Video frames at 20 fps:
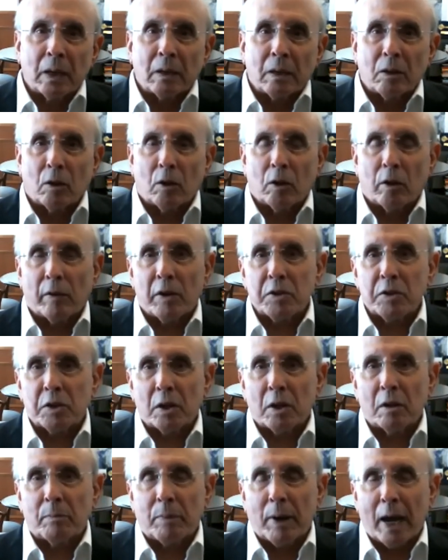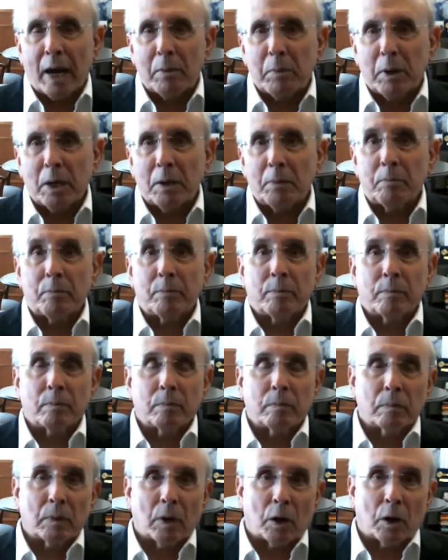University of Miami,
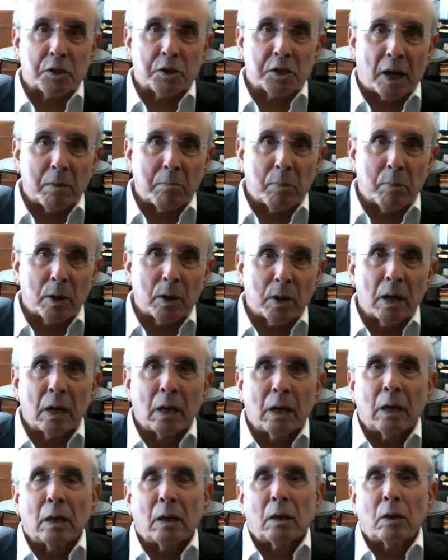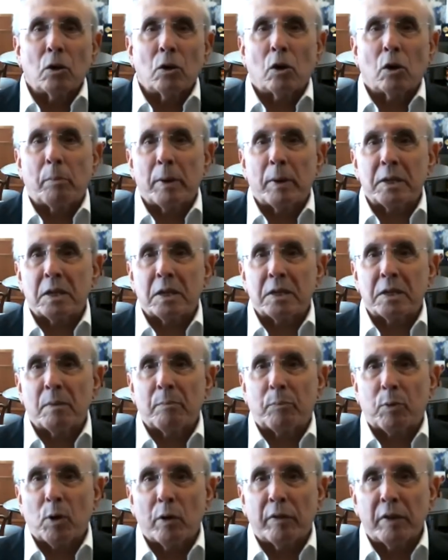our chamber, your business
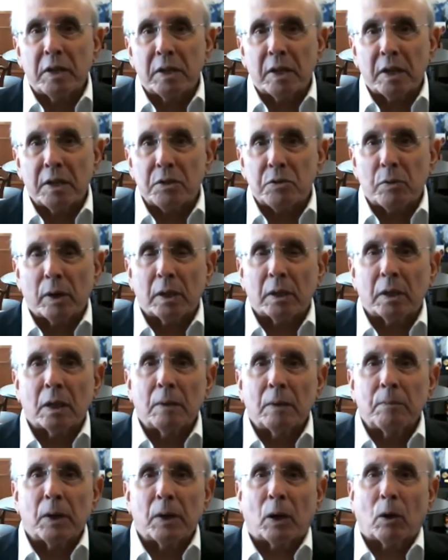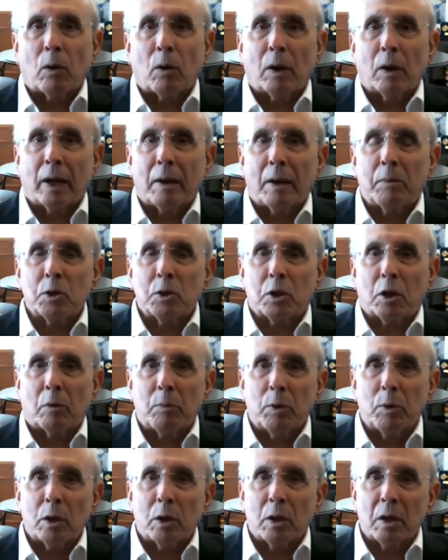improvement district, the Coral Gables
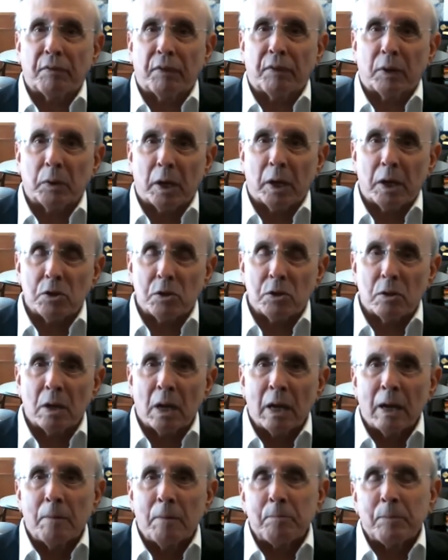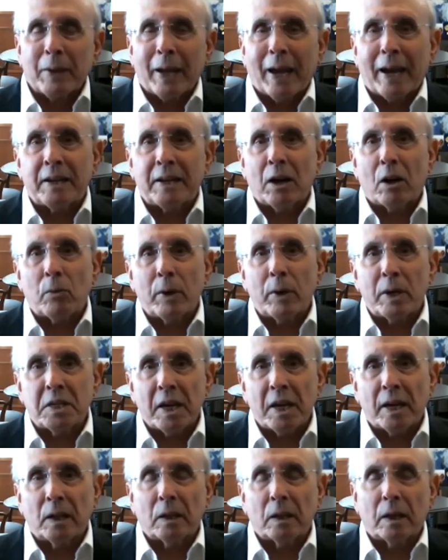Community Foundation, and our
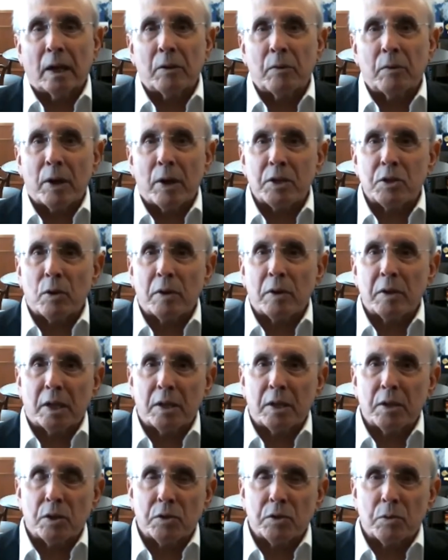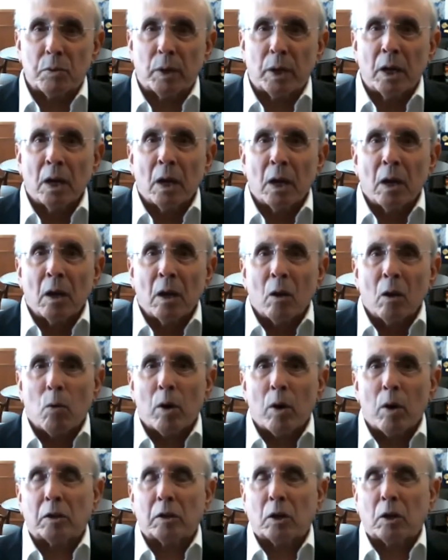retail and restaurant industry
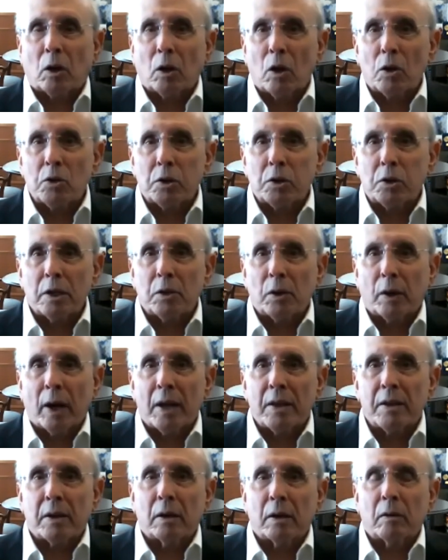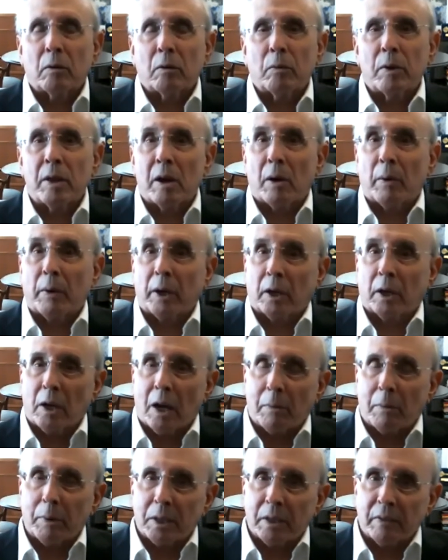work closely together with our
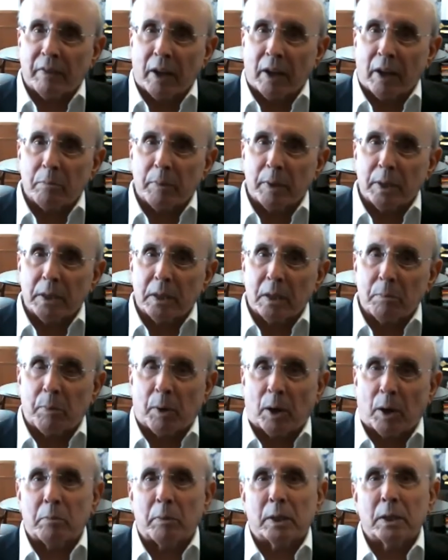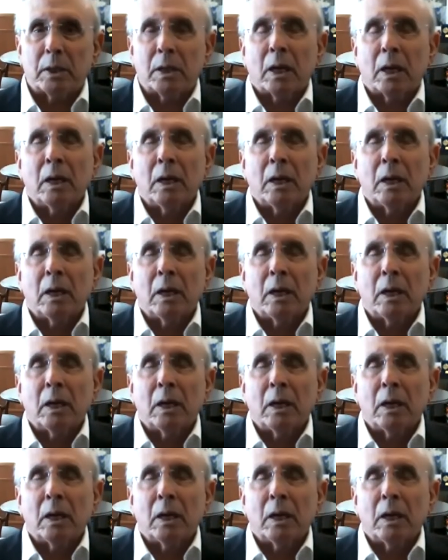economic development department